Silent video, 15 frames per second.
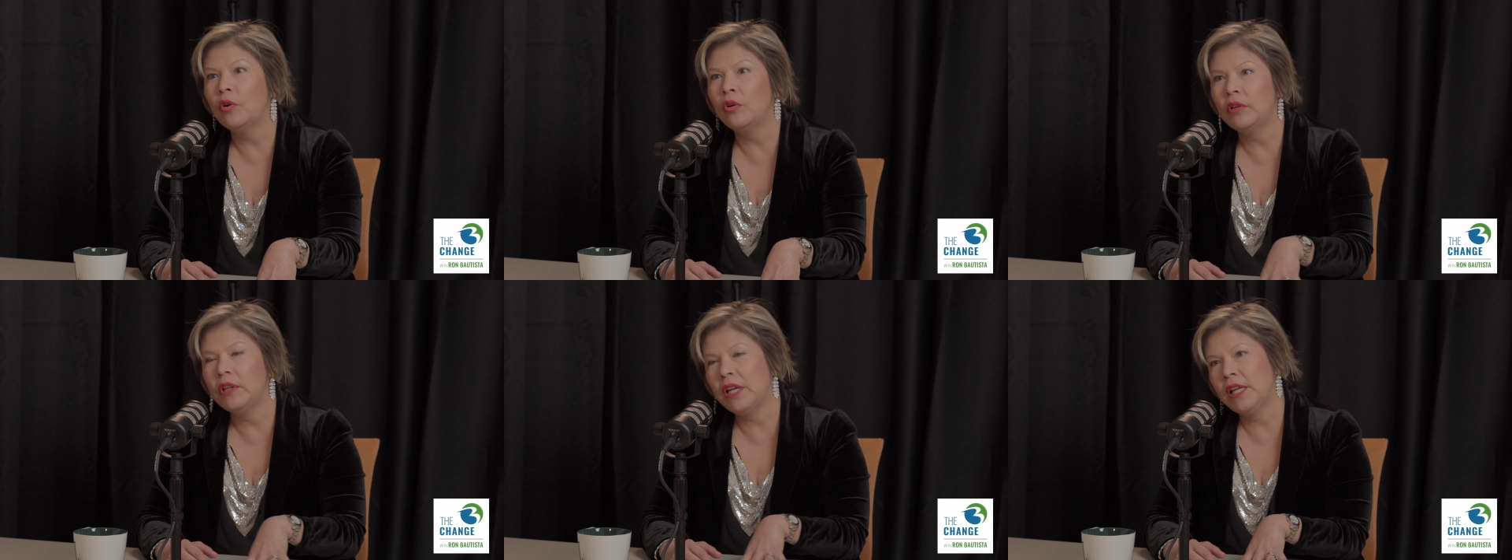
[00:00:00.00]

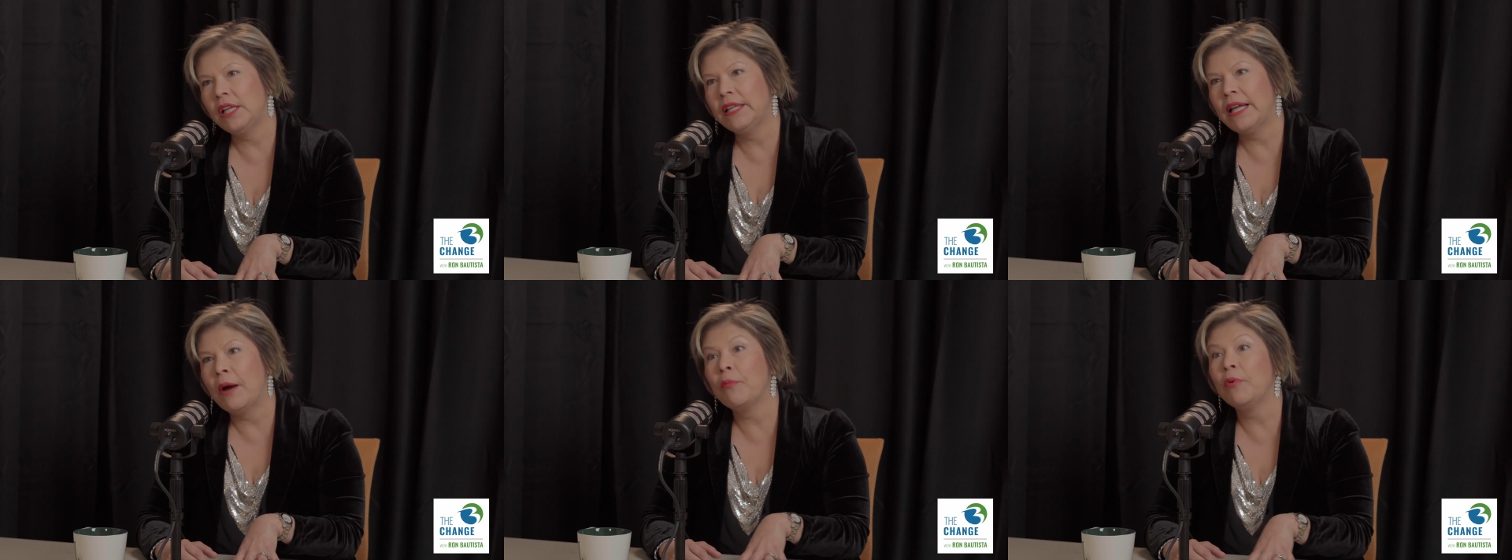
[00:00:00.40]
or they
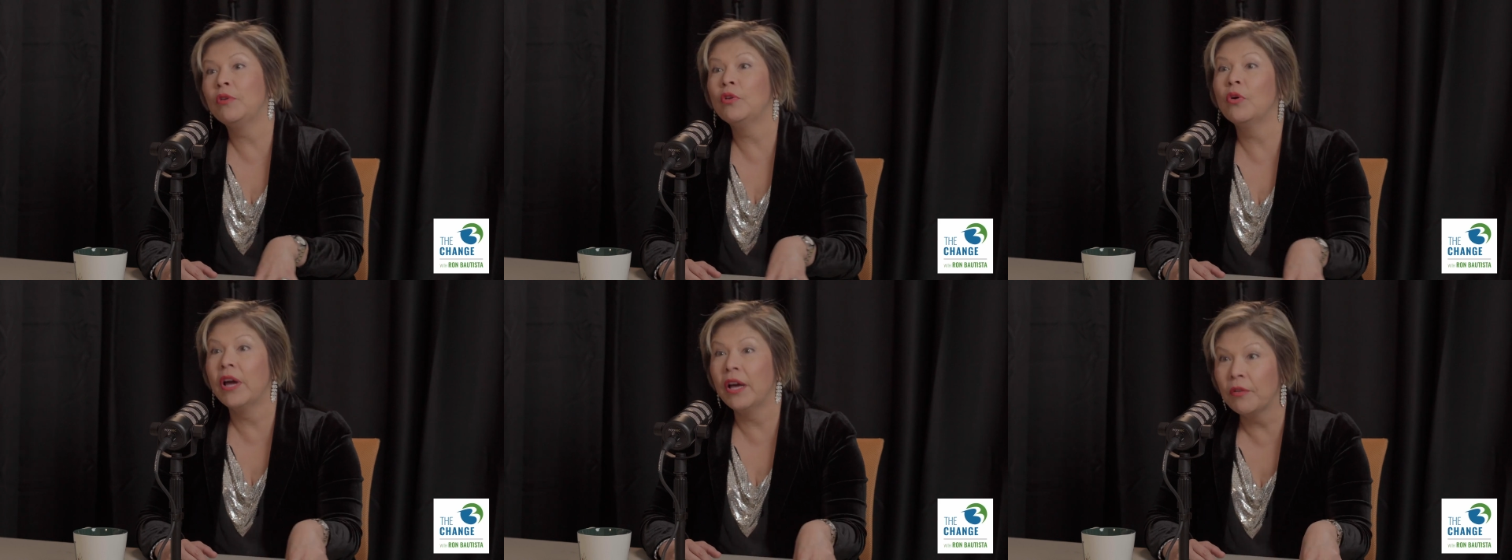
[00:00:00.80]
end up with
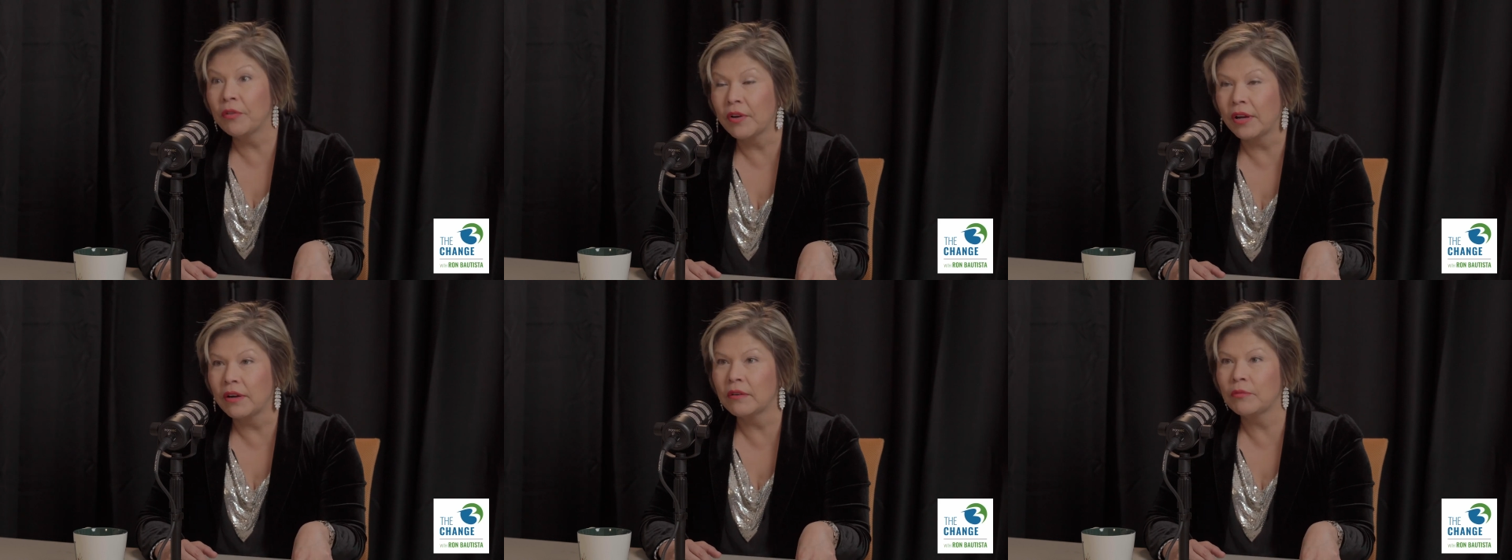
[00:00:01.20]
no health
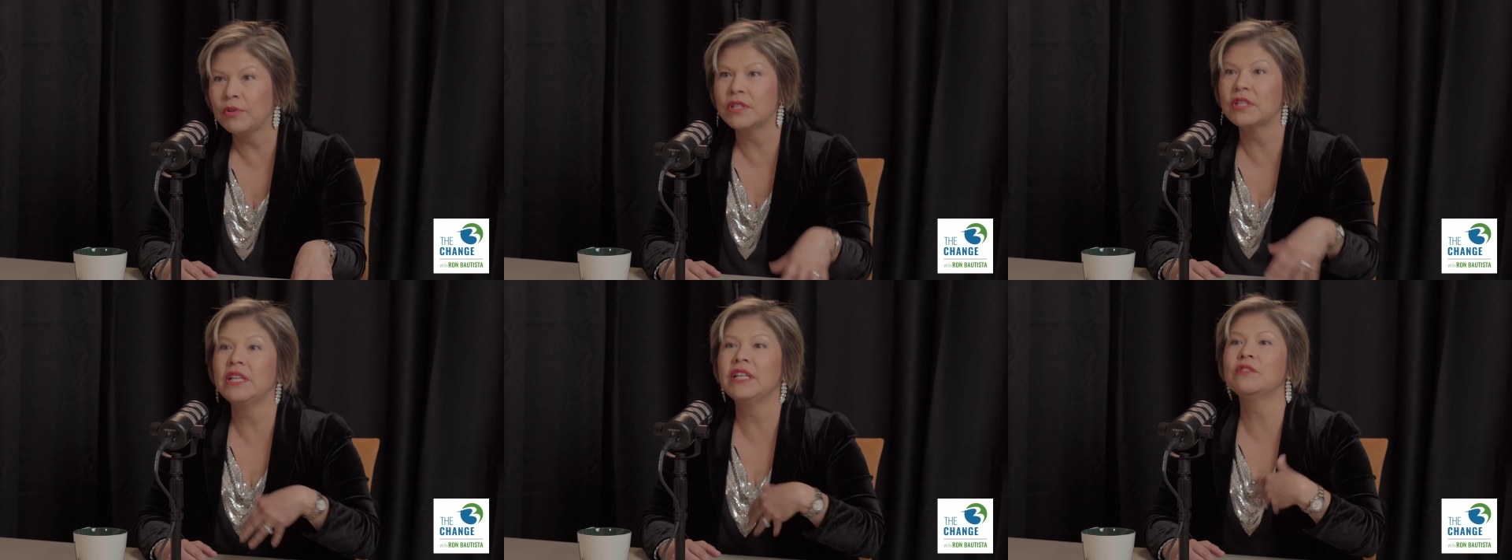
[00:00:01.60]
care,
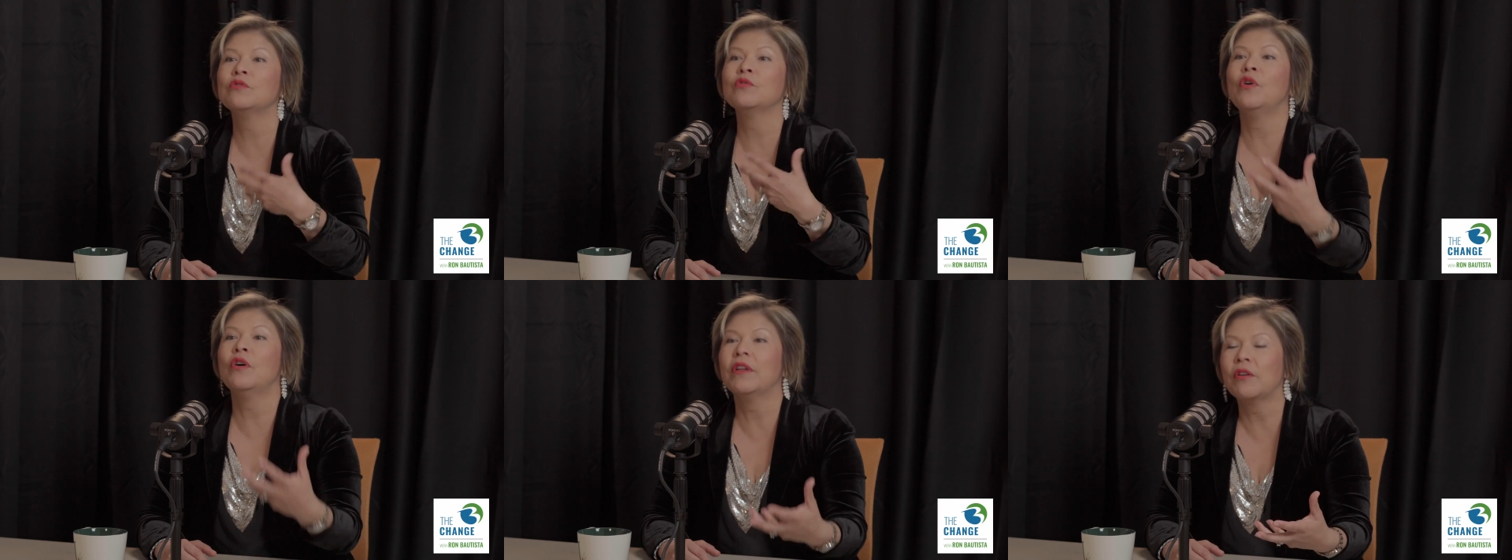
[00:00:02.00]
which leads
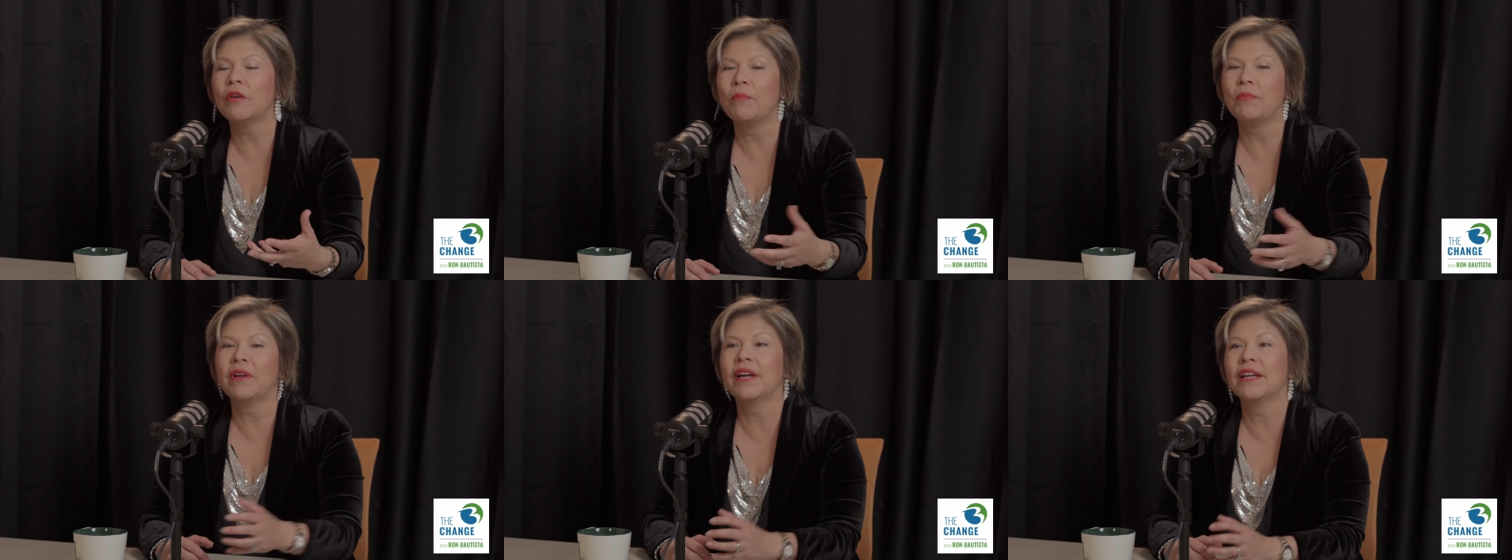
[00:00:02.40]
to other
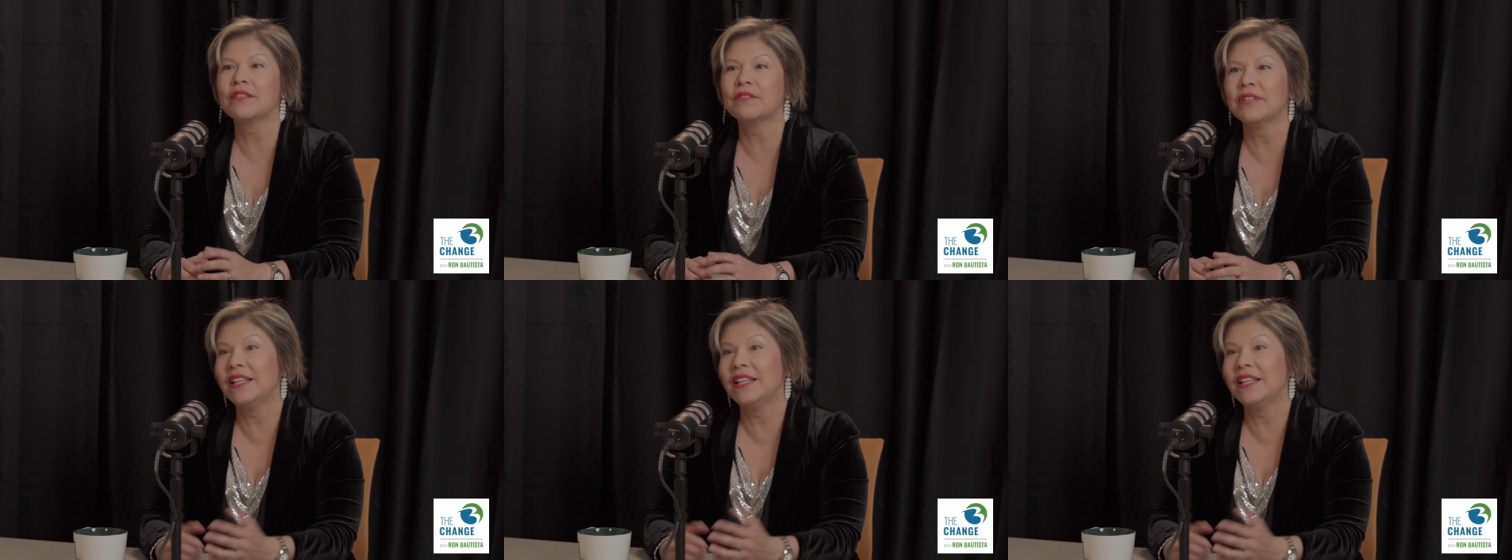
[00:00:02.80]
complications.